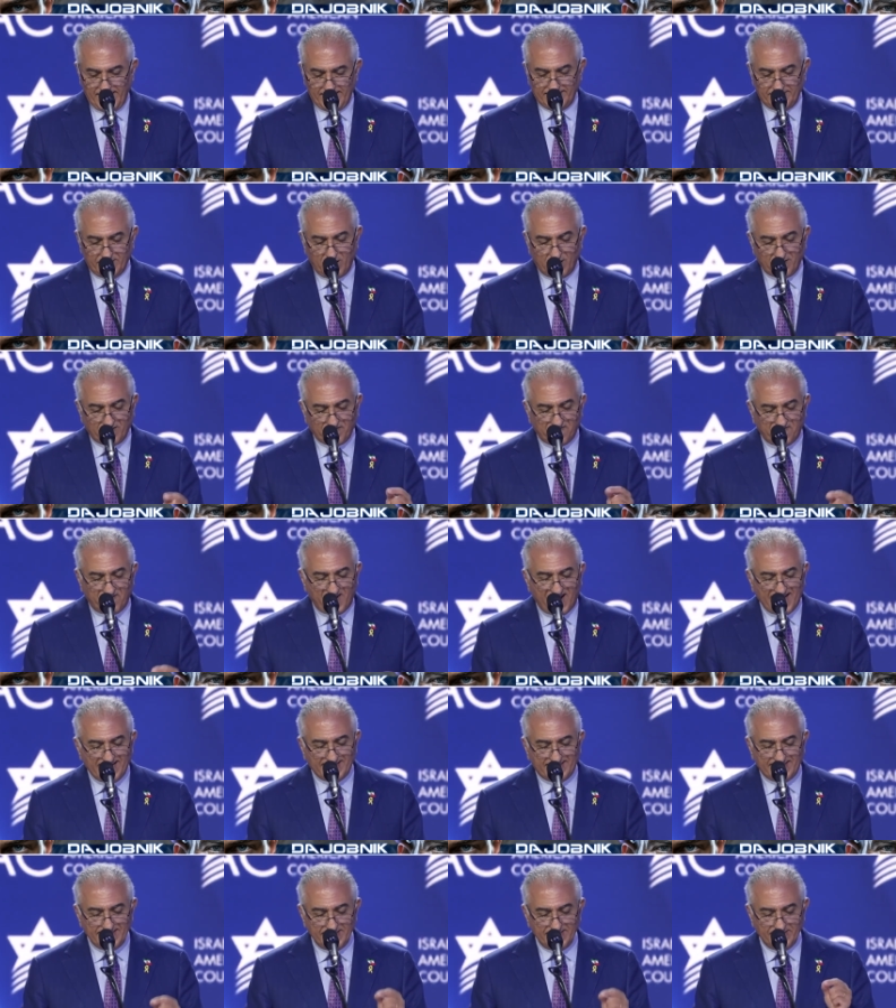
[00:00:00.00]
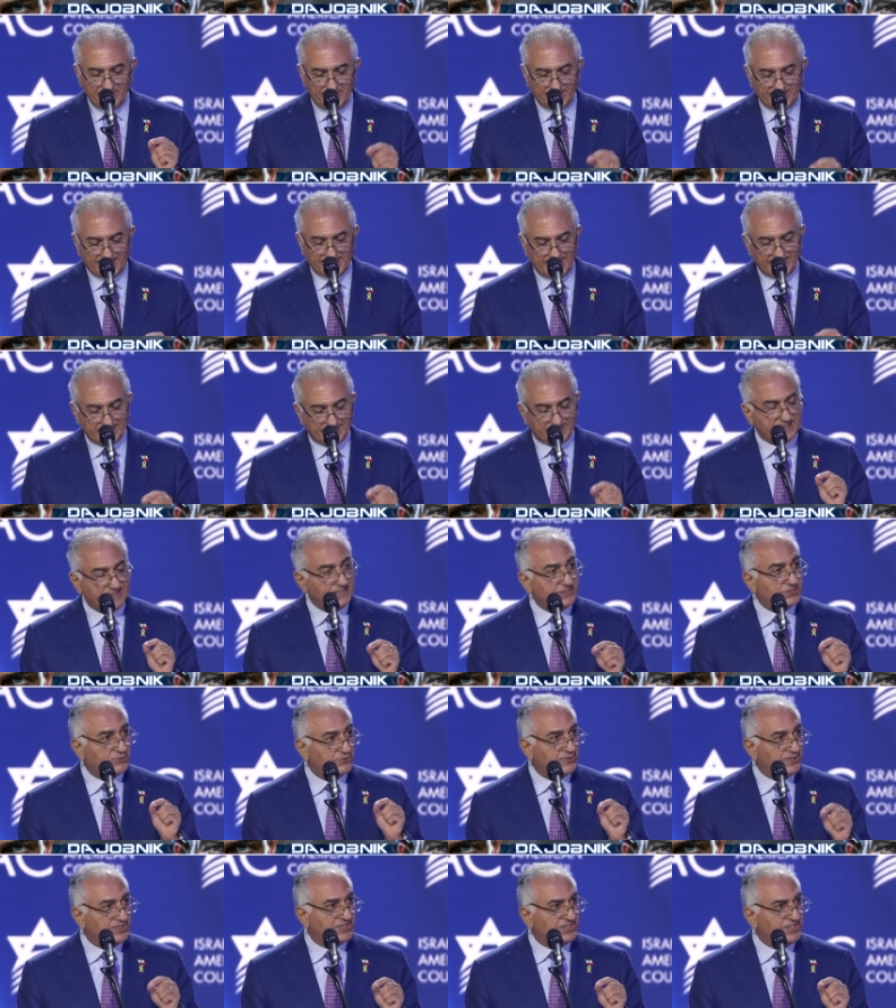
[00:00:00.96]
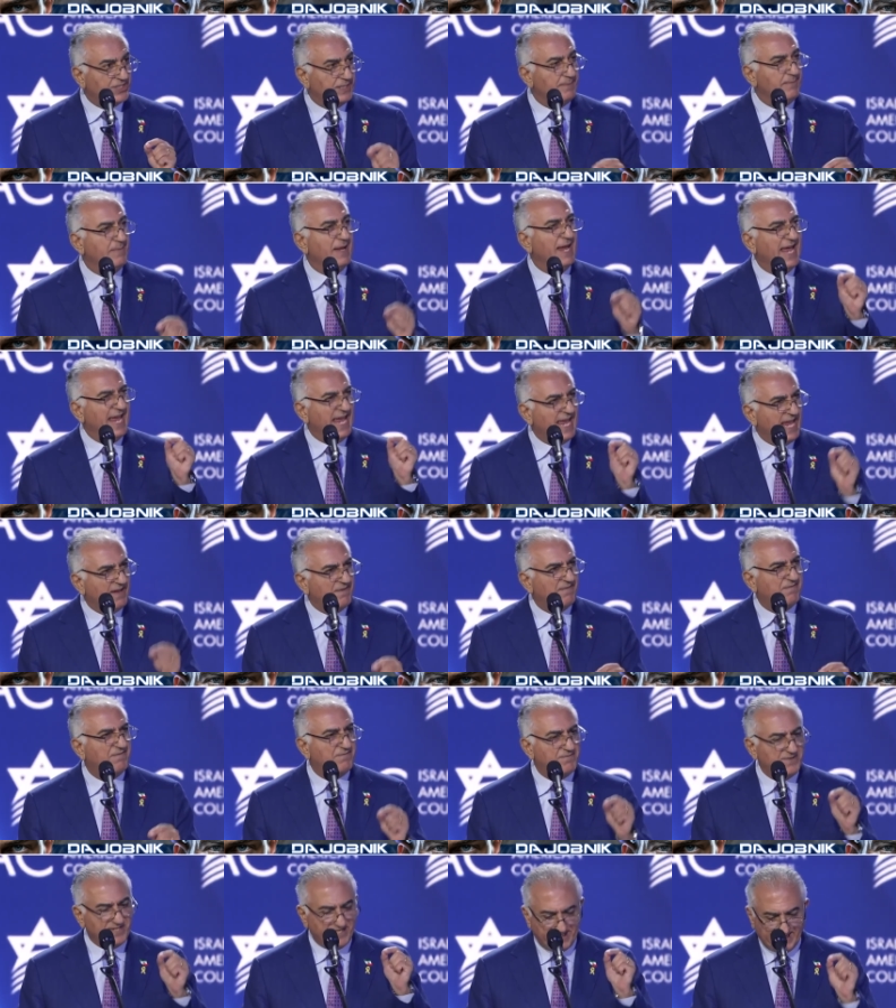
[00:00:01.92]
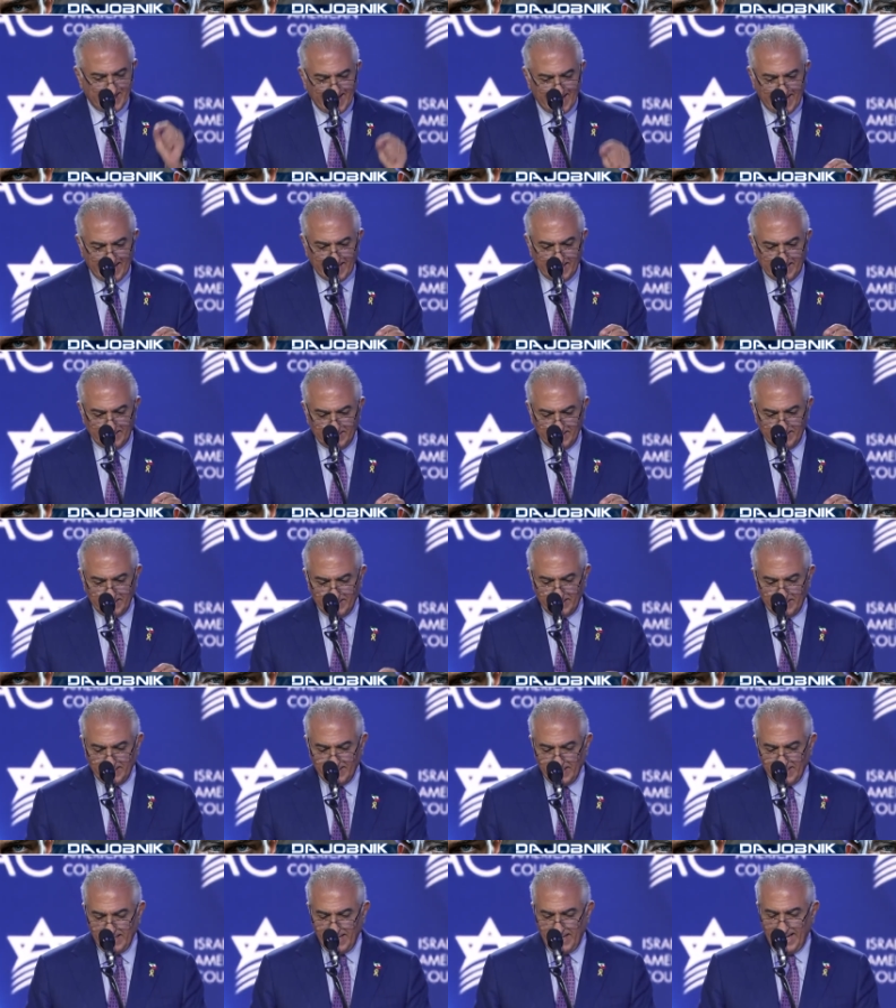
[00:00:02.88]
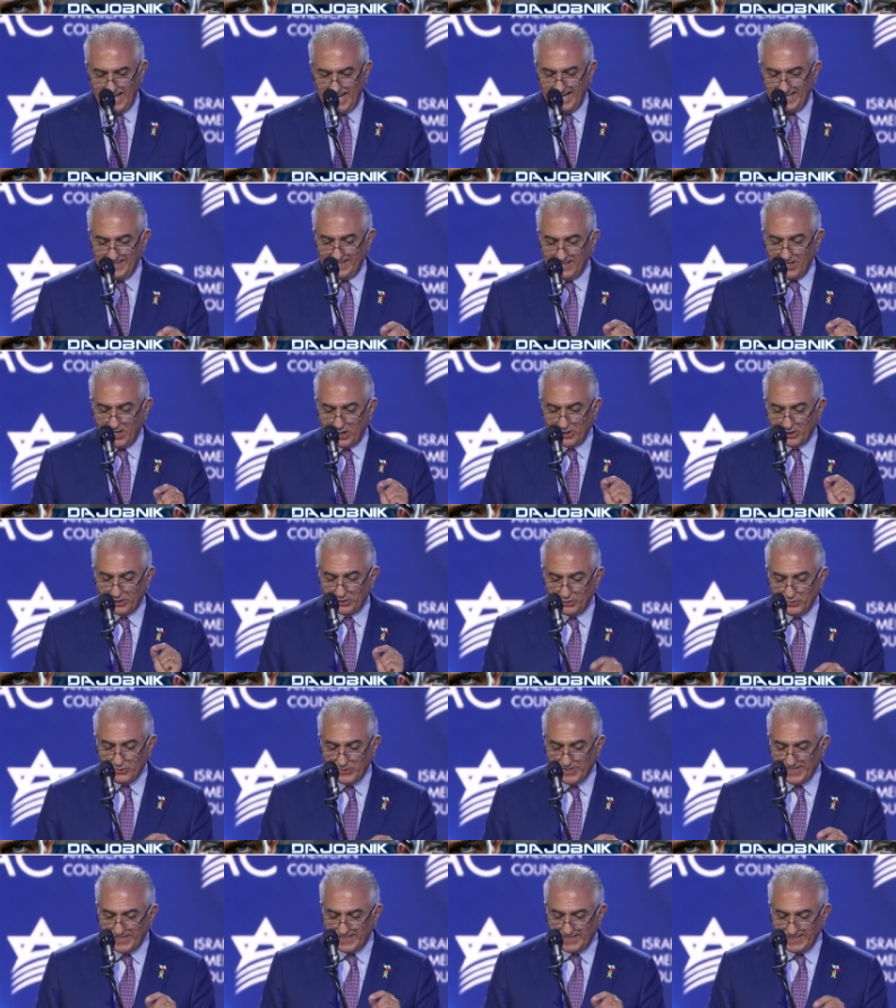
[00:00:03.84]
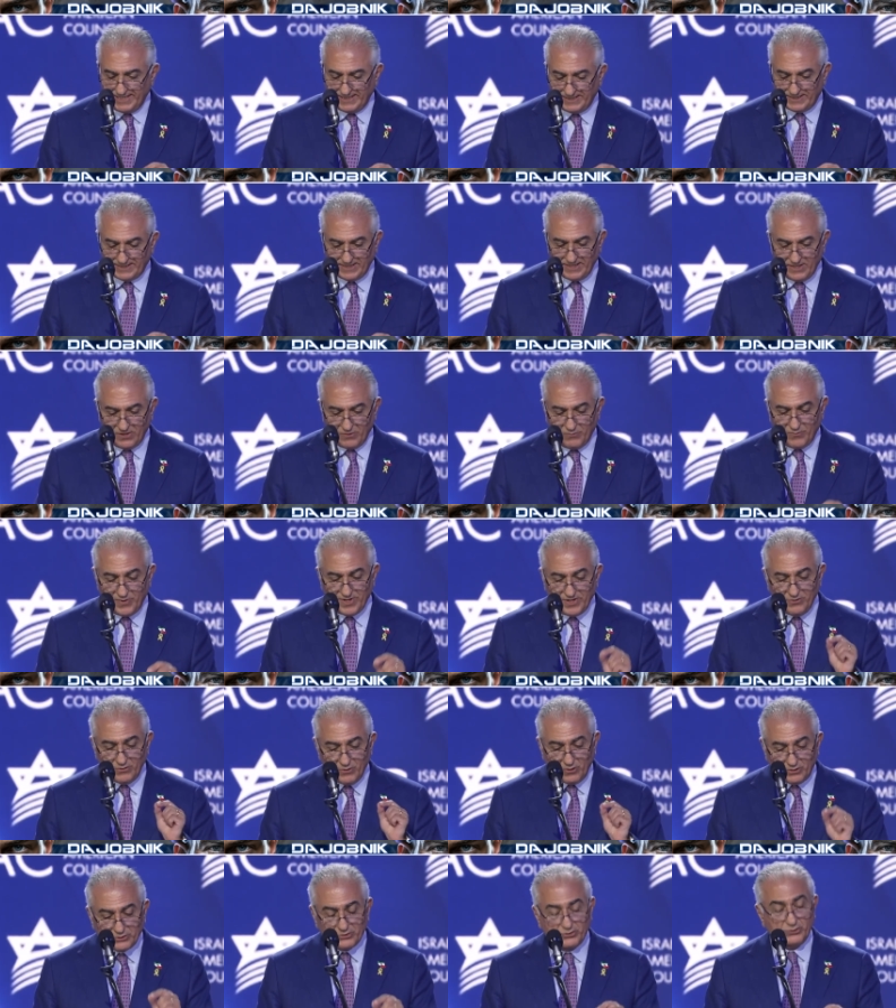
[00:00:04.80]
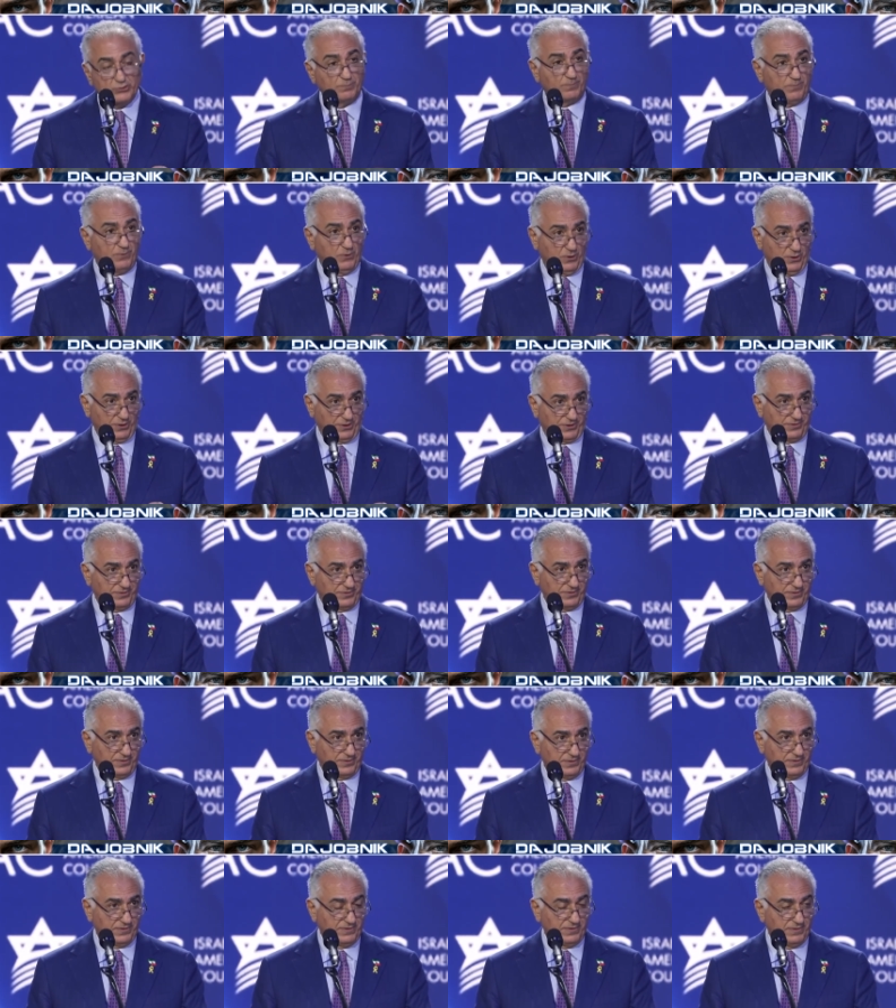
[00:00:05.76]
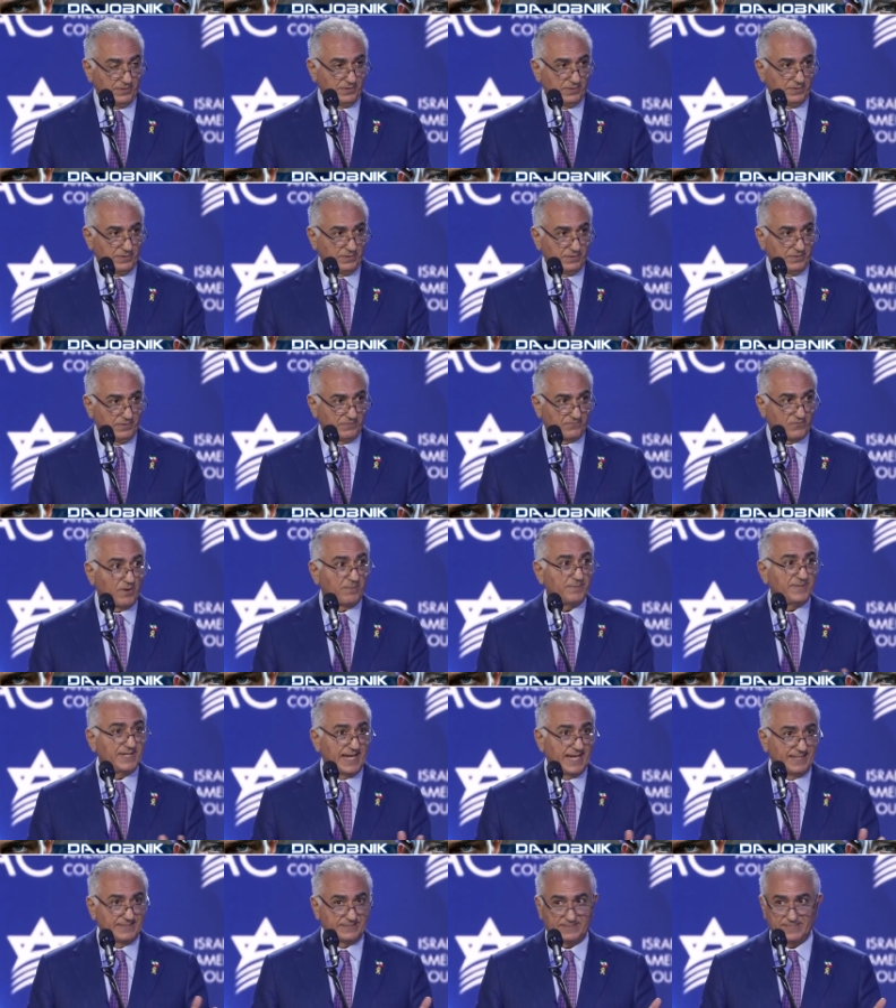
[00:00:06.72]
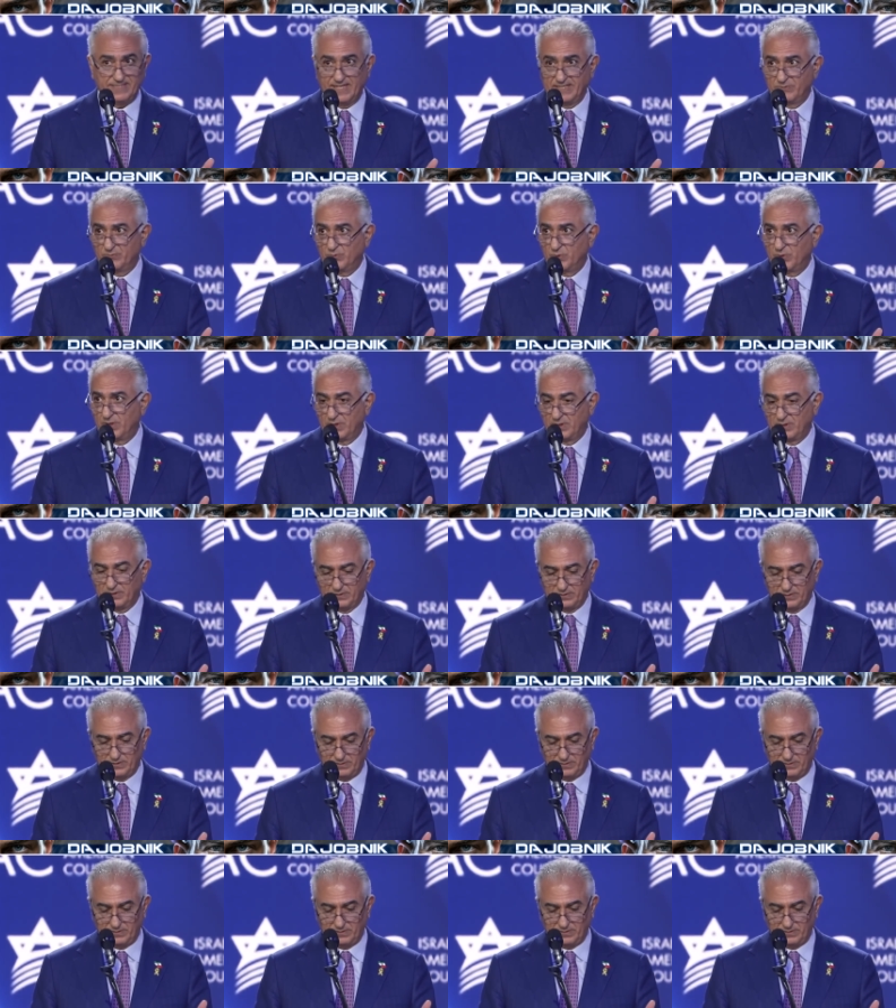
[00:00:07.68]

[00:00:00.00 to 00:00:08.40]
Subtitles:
They are fighting against this regime every day, and they are doing it with no support from the outside world.